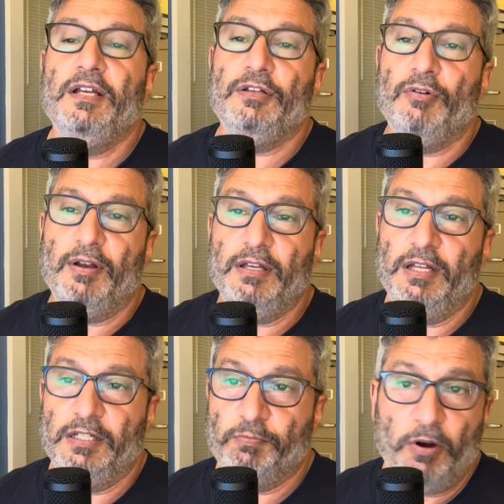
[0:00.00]

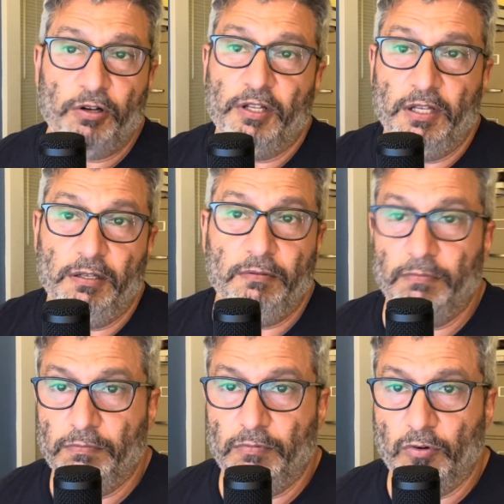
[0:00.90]
It's partly,
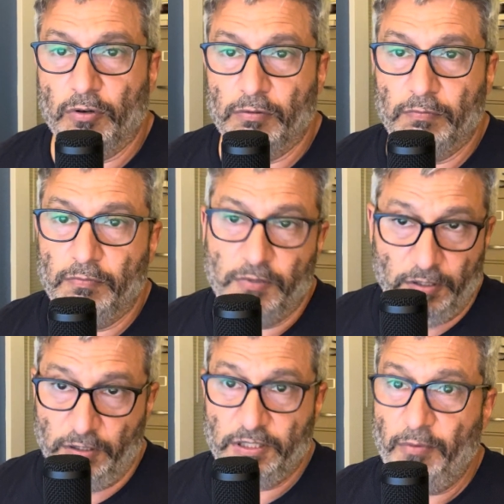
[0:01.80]
or
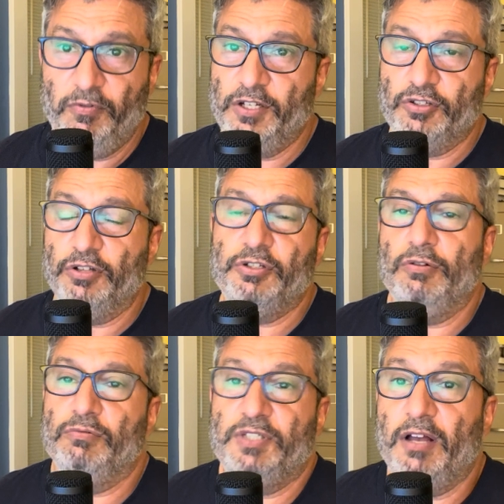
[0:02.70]
some of it is
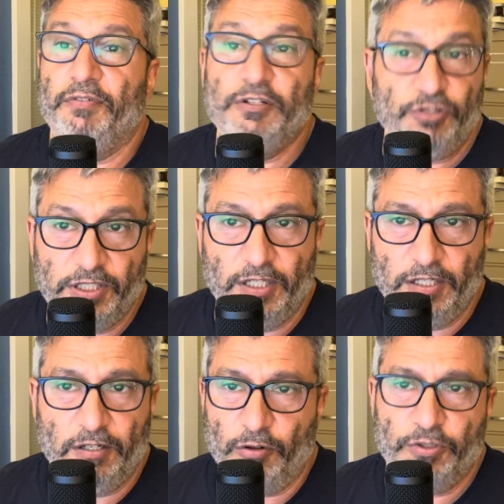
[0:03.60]
also
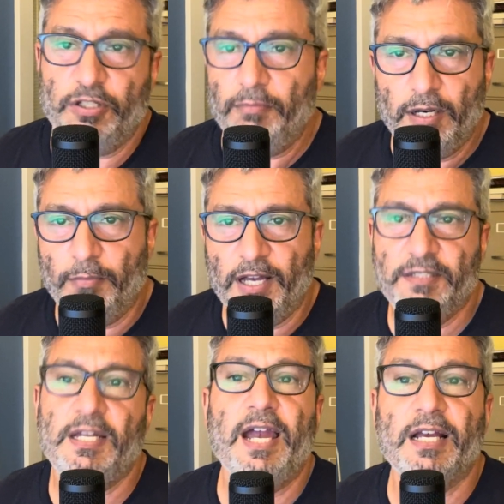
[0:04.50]
self-interested. In other words, to
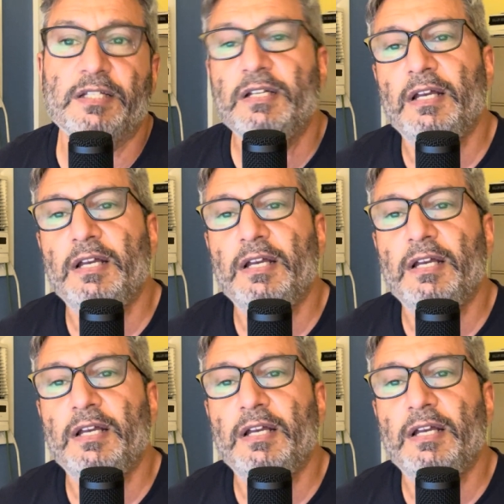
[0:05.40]
minimize tax,